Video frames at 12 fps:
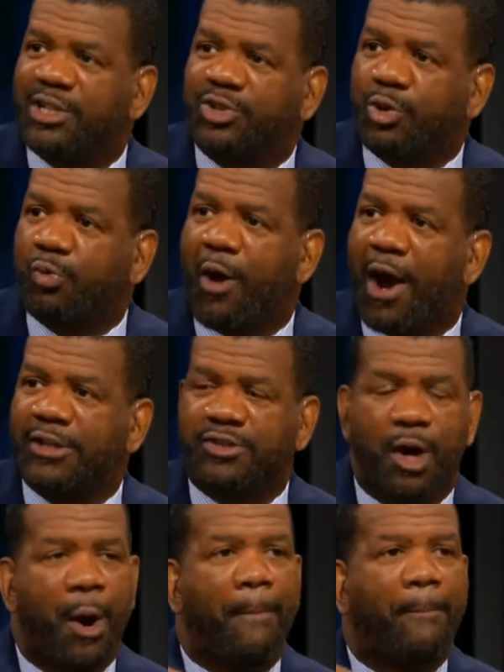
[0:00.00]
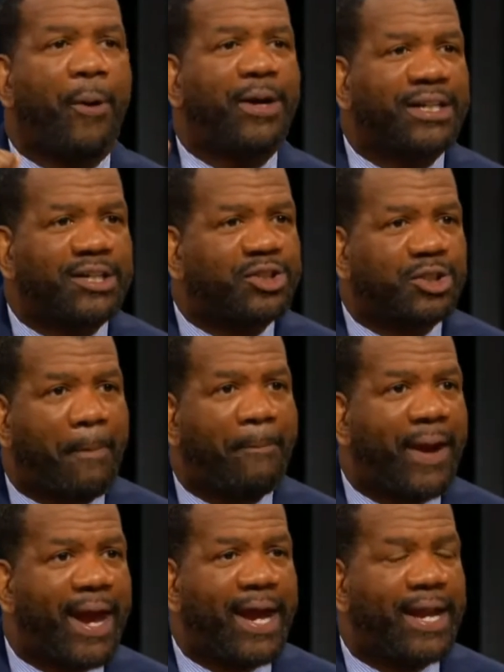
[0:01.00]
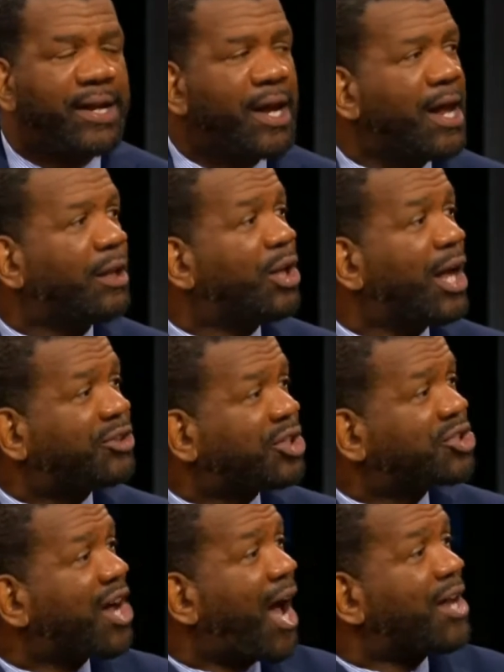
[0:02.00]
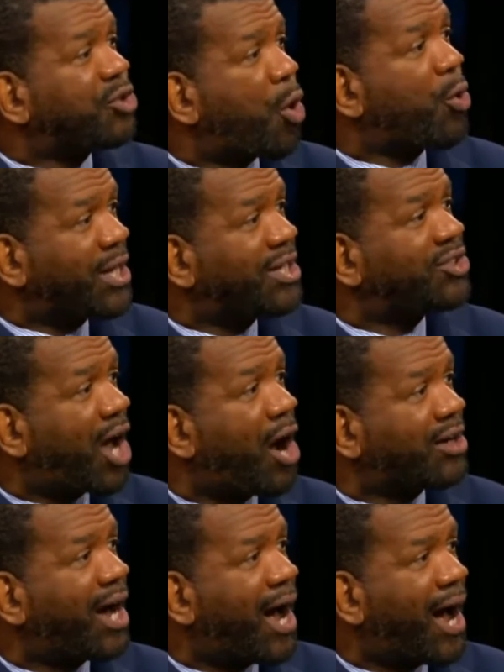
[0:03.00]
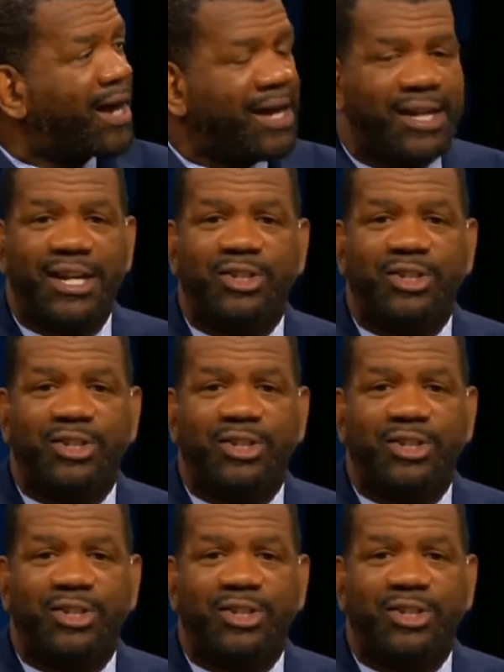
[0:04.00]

this to rest, putting this to bed, let this guy know he's our guy. And